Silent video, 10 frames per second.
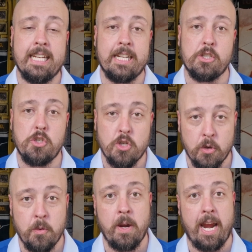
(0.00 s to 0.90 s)
it's
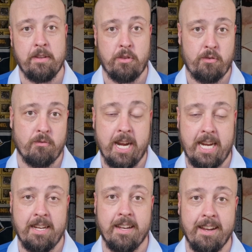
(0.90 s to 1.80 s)

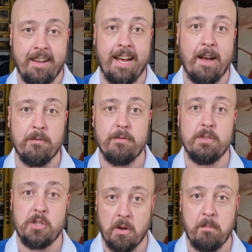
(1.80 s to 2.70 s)
2-3.
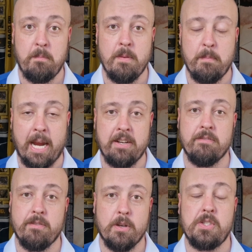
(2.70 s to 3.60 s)
Todd
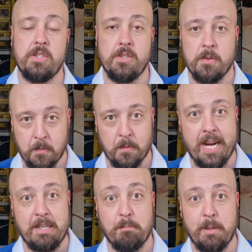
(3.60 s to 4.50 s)
Payten versus
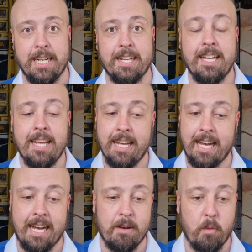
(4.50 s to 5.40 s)
Wayne Bennett.
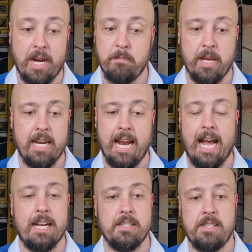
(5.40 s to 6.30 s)
Wayne Bennett
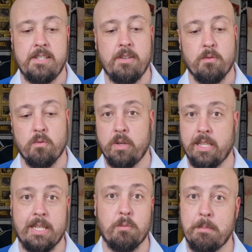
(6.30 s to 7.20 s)
has
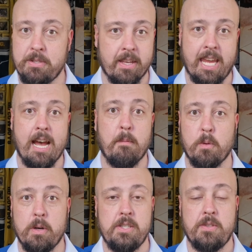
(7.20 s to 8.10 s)
really whipped the
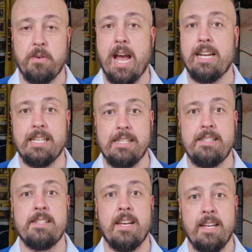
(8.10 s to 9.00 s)
Cowboys throughout
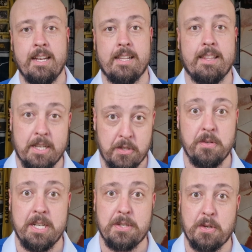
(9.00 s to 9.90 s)
his
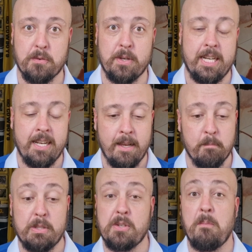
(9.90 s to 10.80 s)
illustrious career,
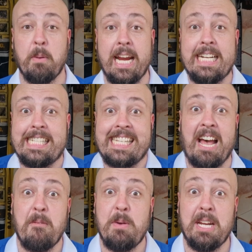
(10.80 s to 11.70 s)
but Todd Payten has
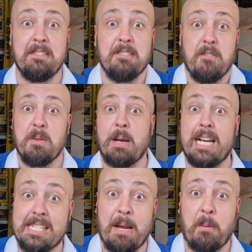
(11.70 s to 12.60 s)
come in over the
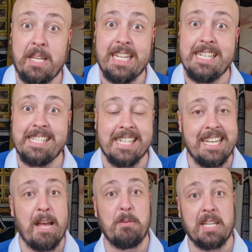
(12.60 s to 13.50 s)
past couple of years
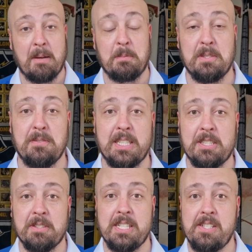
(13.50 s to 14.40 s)
and nabbed a couple of
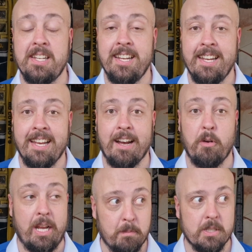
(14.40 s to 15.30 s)
victories,
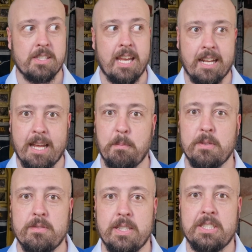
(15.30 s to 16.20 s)
helped us get a
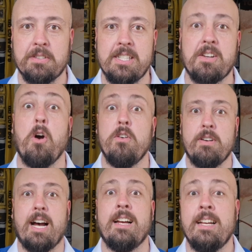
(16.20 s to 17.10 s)
couple of victories
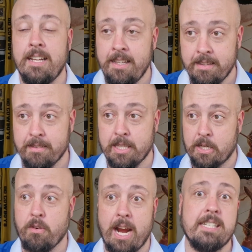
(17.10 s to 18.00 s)
over
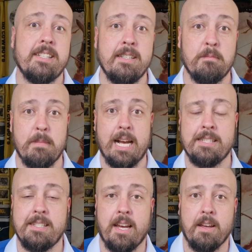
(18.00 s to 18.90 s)
the great
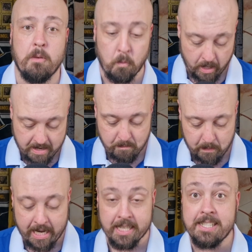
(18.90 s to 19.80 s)
master Wayne
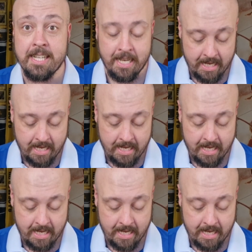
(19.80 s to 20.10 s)
Bennett.